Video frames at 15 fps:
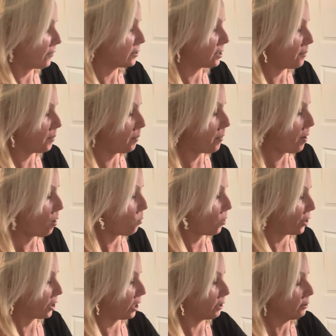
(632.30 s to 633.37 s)
Something about
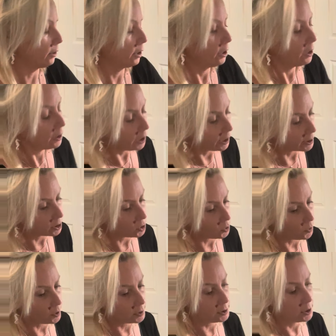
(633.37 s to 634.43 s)
working. King of
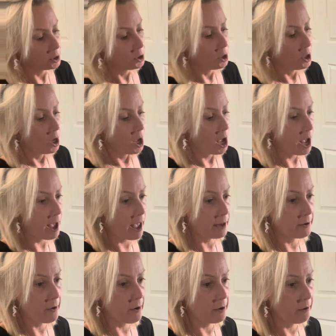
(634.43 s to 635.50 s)
Swords. I uh,
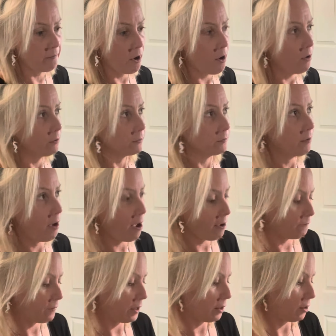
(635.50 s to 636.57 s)
know your role, I
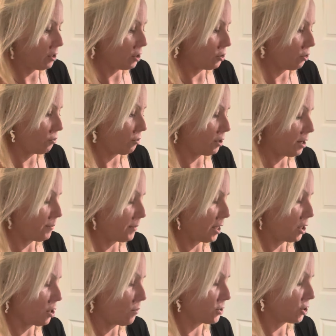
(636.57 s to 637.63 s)
feel like. You know what I mean?
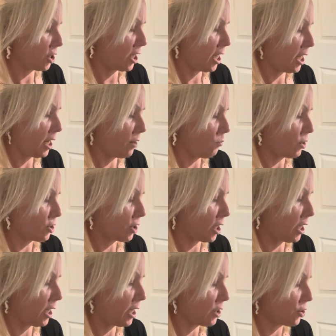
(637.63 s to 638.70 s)
Know what you can and what you
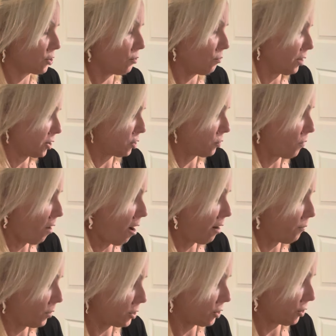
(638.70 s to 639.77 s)
can't do, what you are
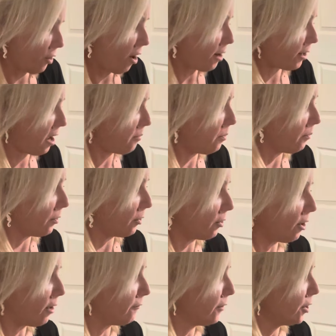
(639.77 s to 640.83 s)
and what you're not capable
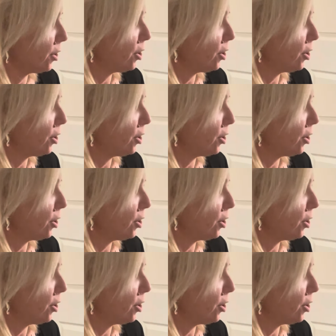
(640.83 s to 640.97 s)
of.